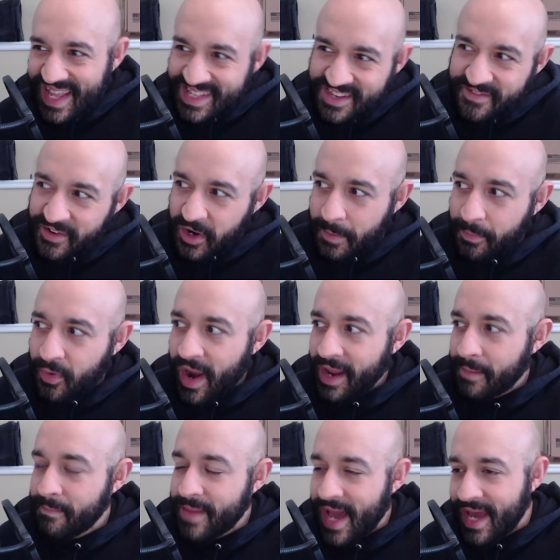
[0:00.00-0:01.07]
it's a very
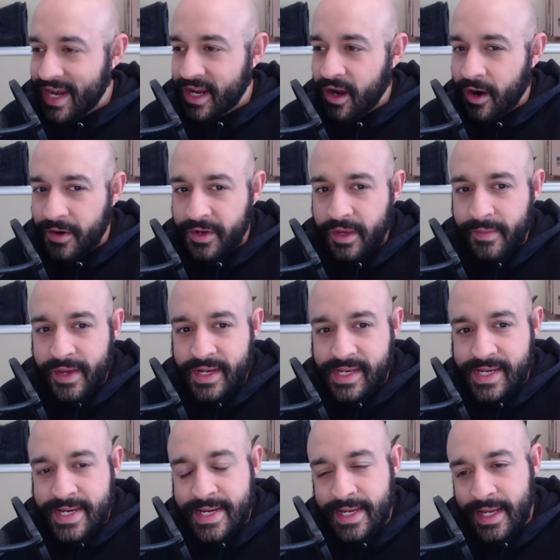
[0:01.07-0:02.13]
pragmatic
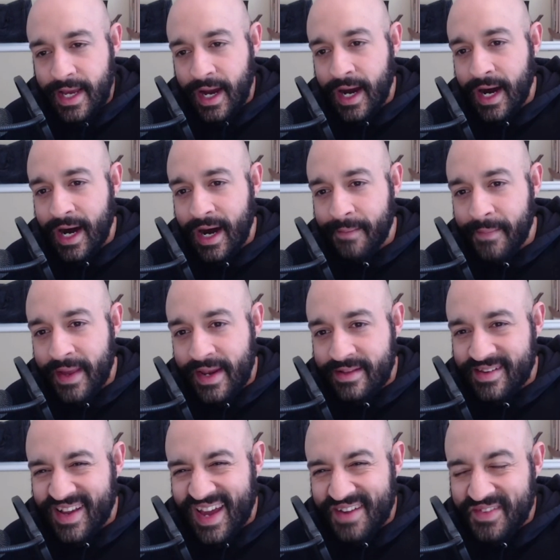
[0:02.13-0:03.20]
argument um, and
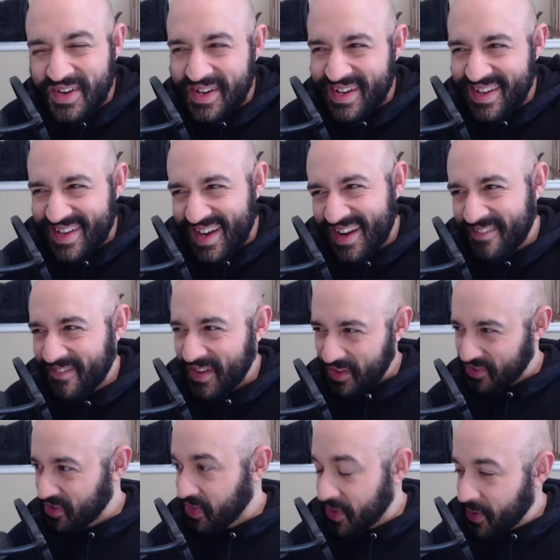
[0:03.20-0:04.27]
it's a kind of a it kind of
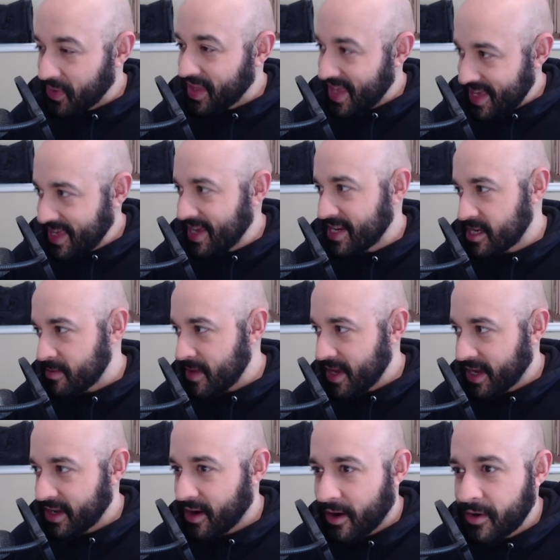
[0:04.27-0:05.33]
feels a little icky to
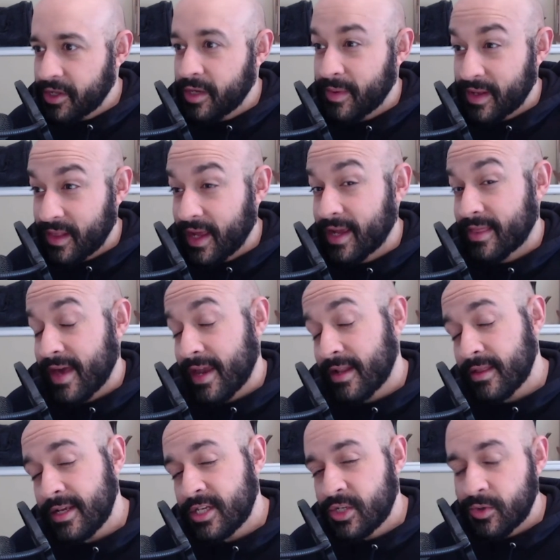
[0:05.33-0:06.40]
make an argument like that,
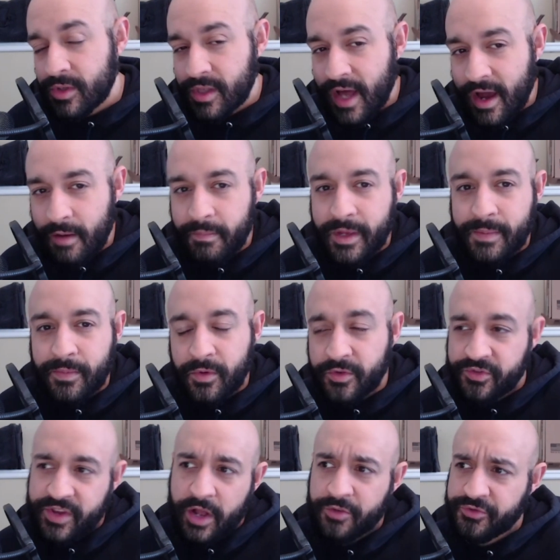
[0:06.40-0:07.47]
at least to a lot of people.
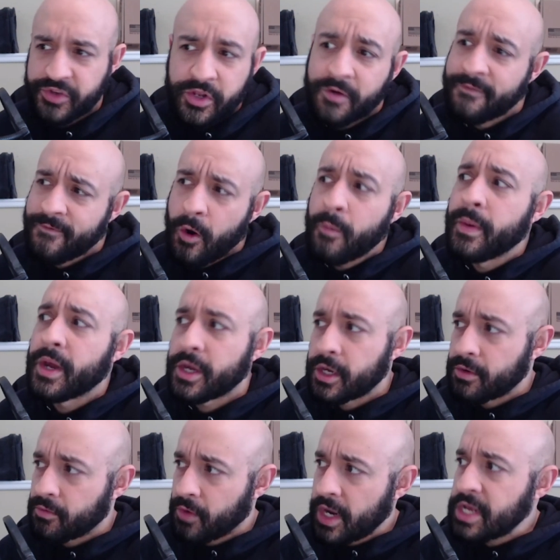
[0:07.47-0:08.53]
It sounds xenophobic
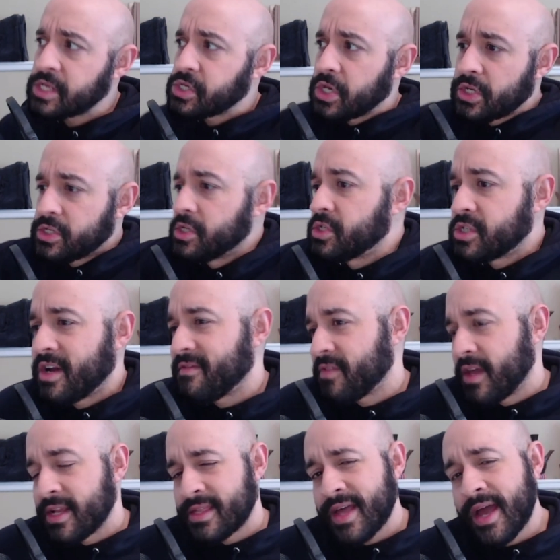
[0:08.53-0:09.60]
and racist and
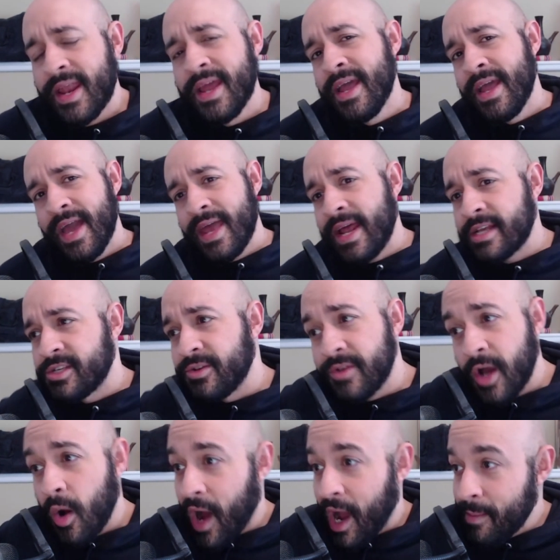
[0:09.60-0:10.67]
stuff like that. And as you
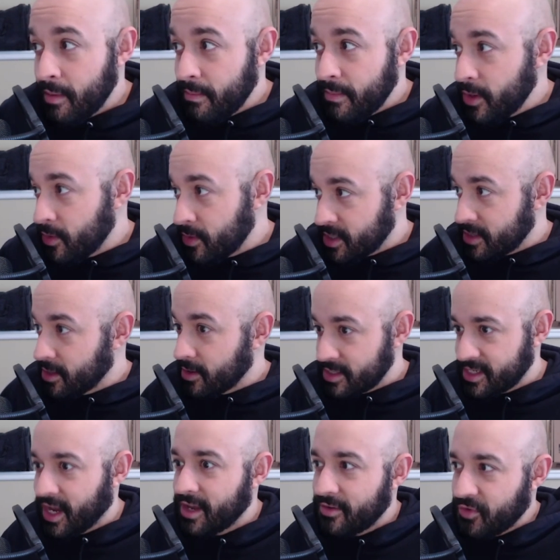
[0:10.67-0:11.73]
know, I'm immune to
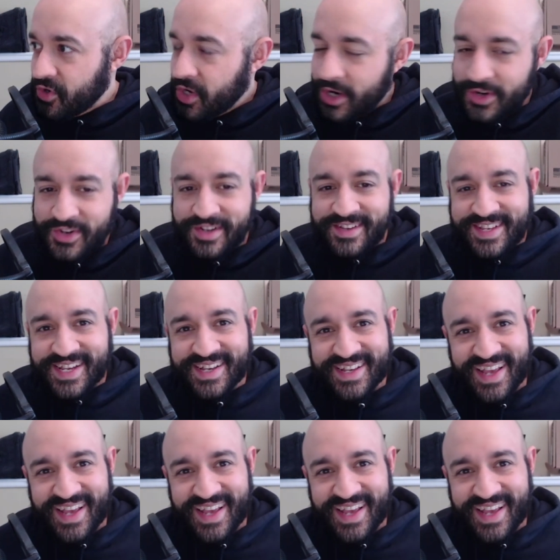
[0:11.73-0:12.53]
those kind of charges.